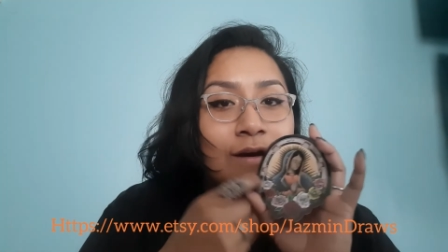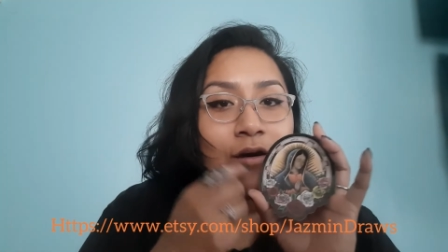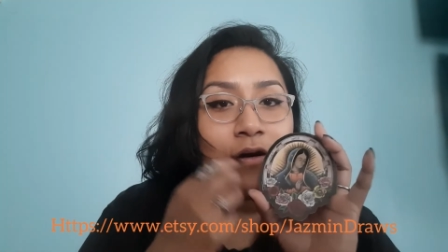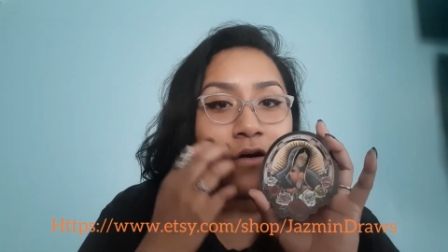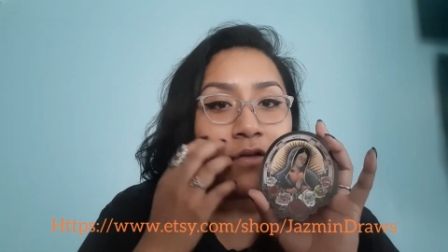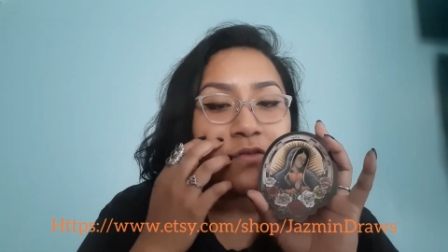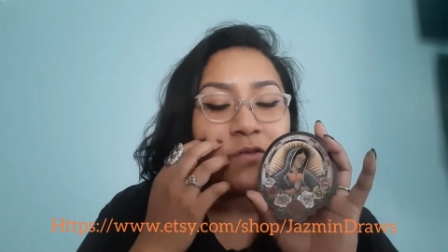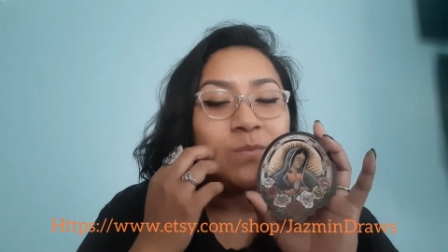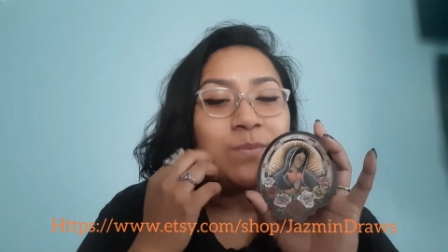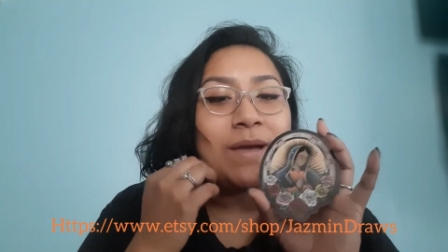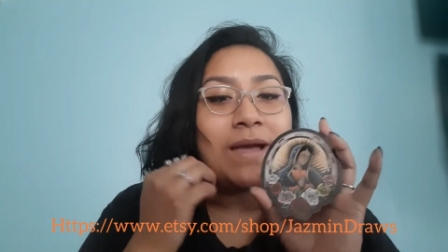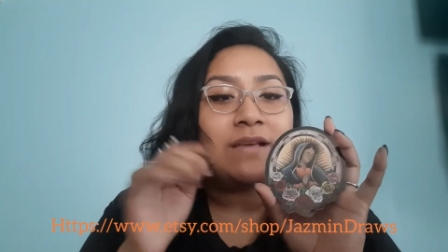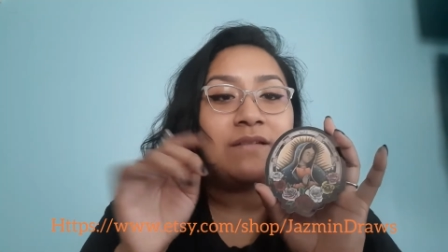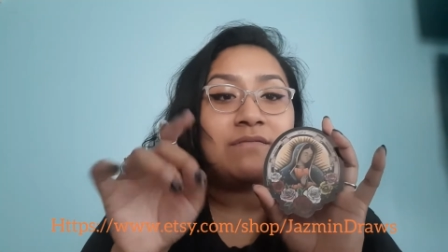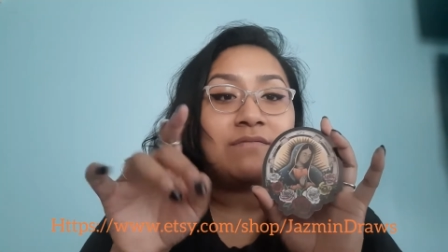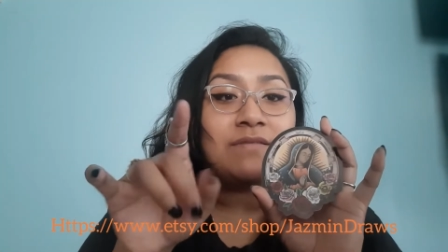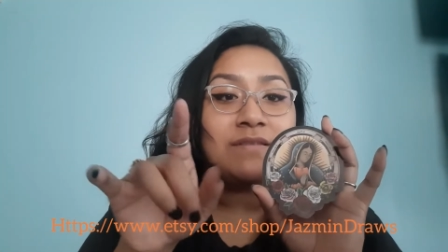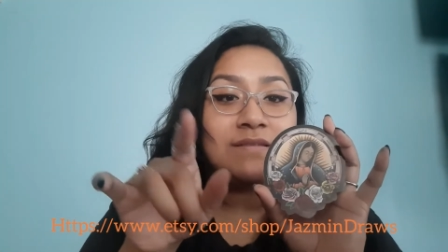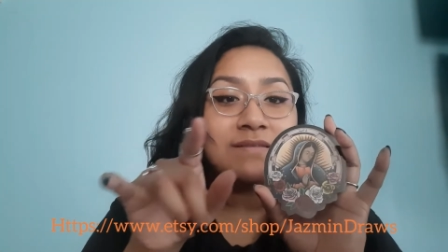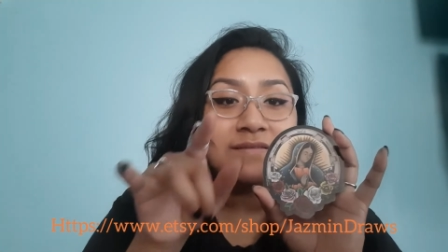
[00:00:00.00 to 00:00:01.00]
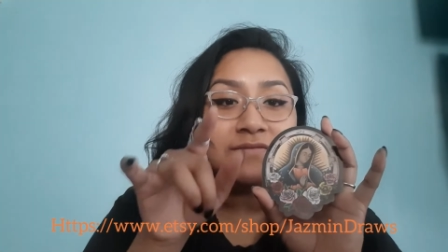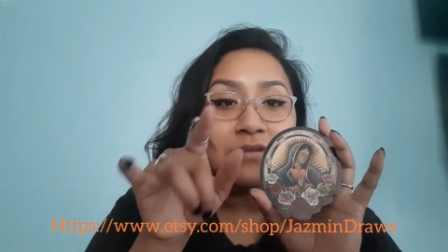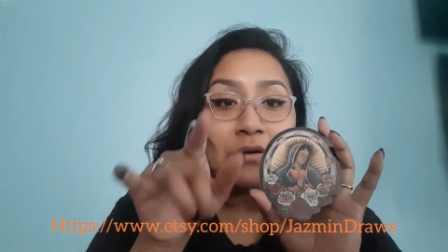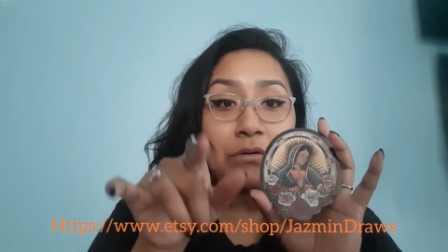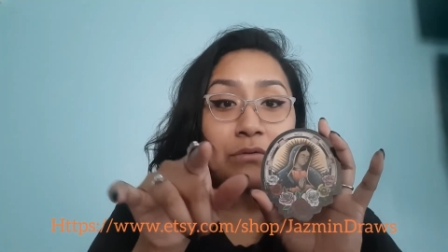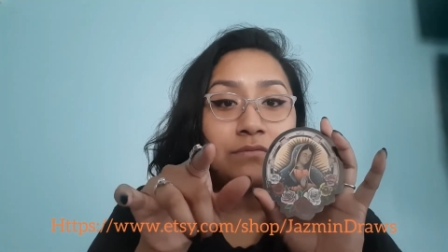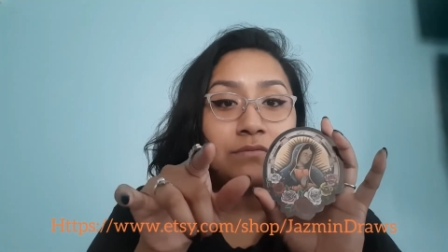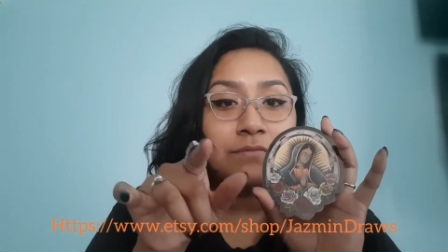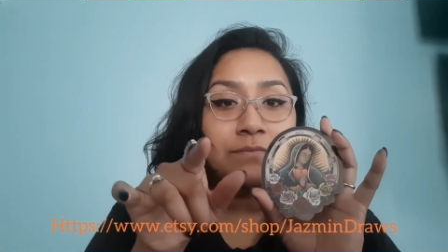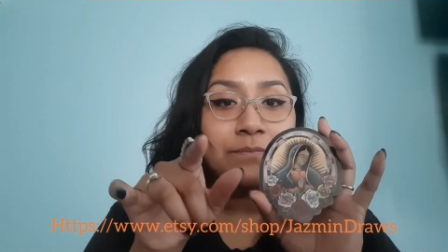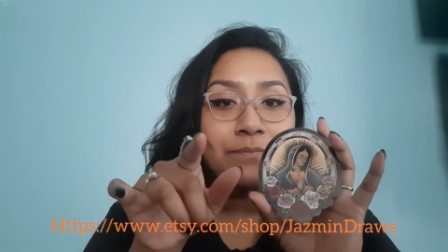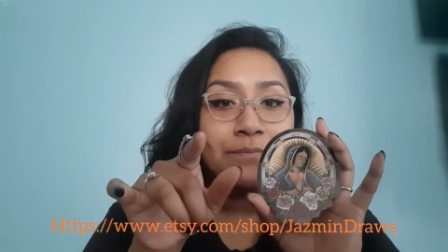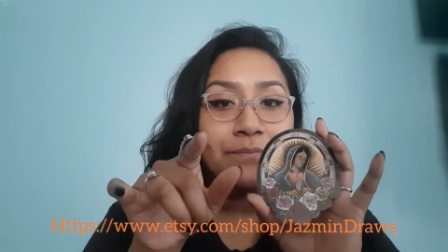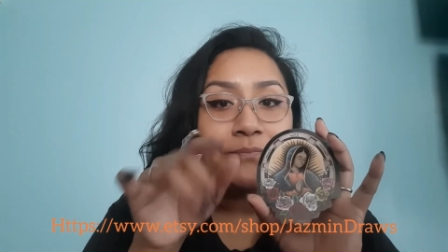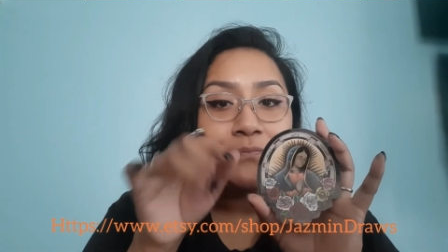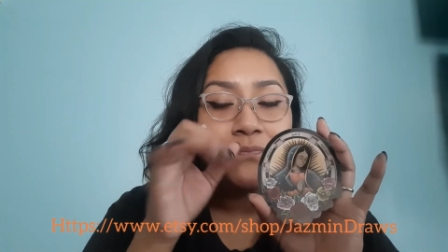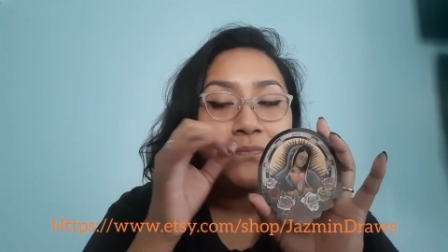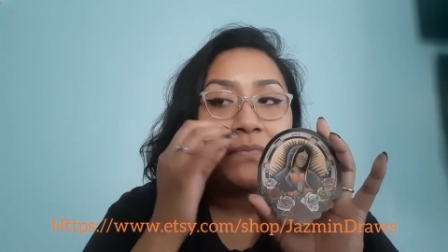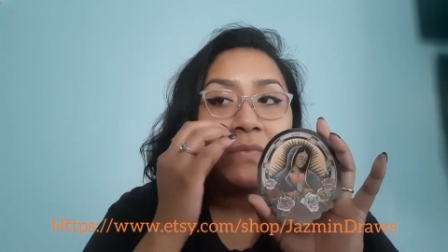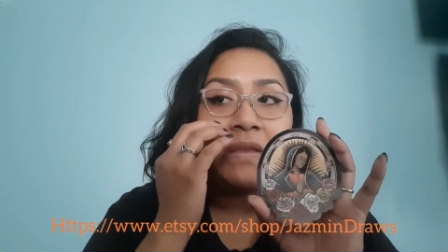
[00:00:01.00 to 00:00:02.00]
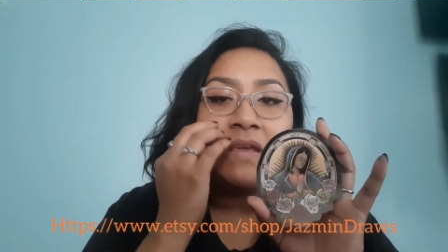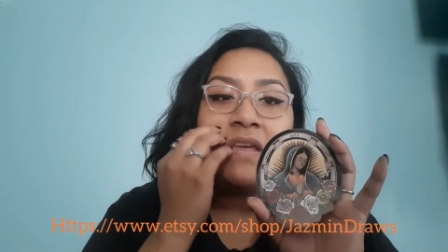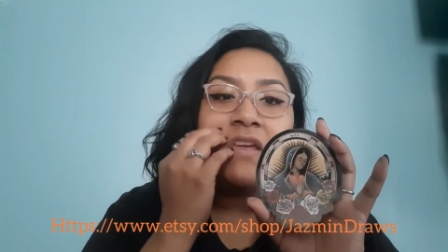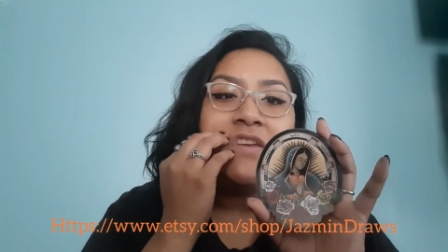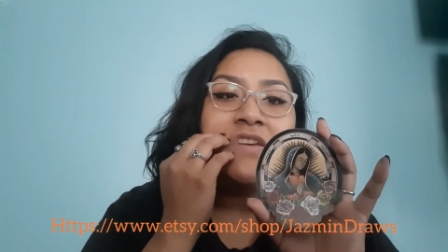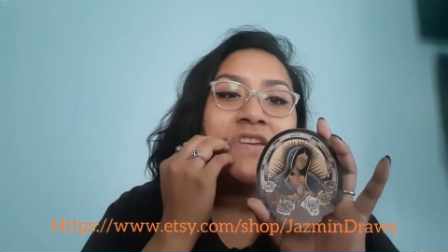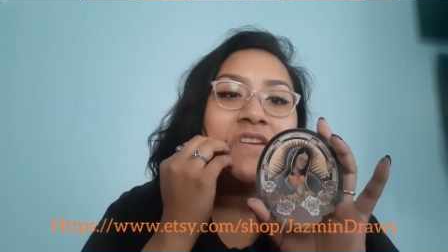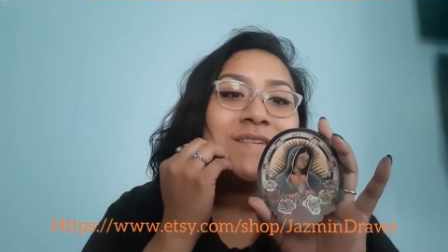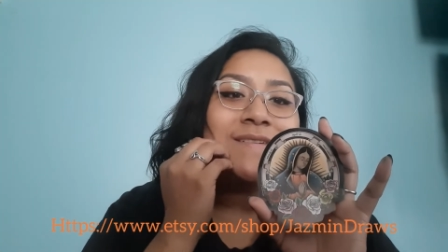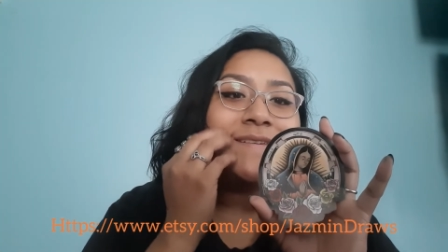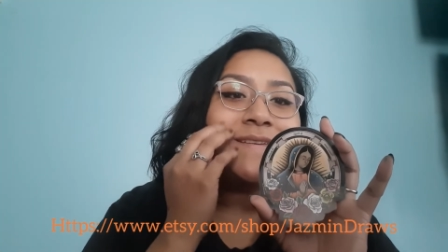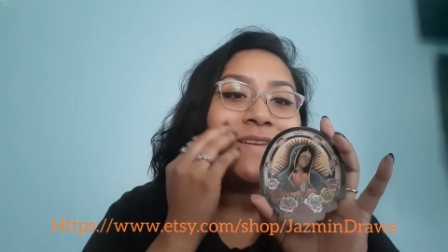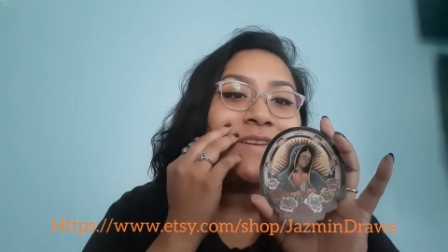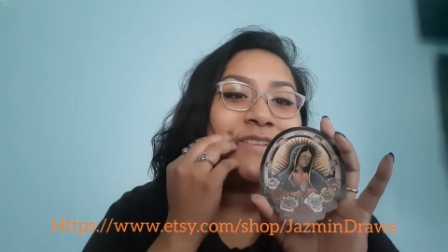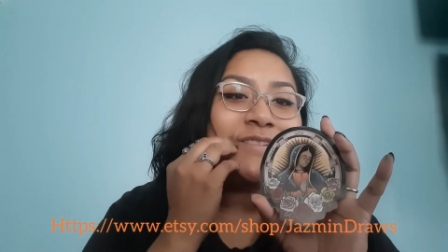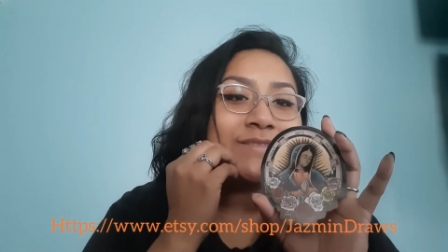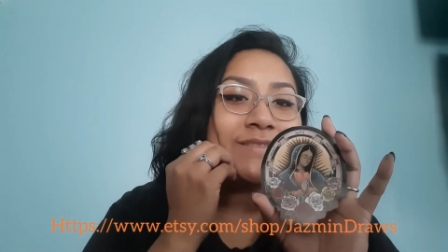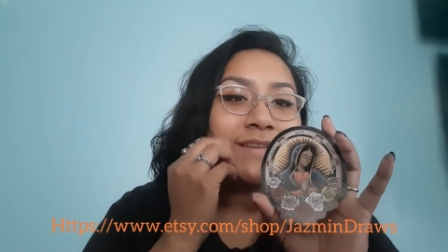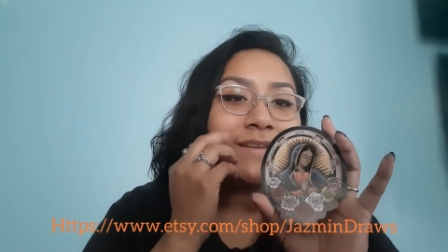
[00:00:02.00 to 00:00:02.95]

on the back of this phone. And